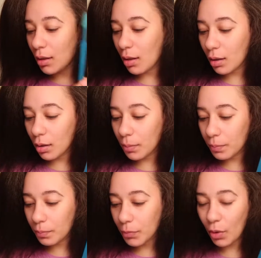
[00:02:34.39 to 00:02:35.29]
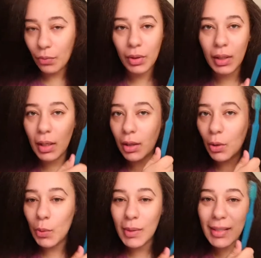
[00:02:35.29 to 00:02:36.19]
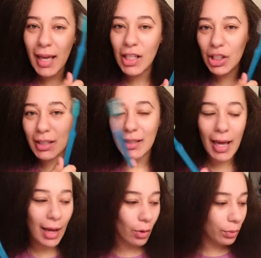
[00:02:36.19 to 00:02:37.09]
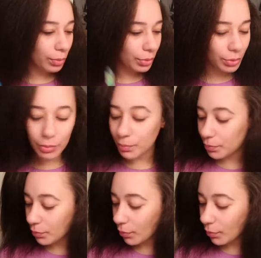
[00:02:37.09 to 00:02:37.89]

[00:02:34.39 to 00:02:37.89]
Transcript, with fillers: um, really get those edges down, boo.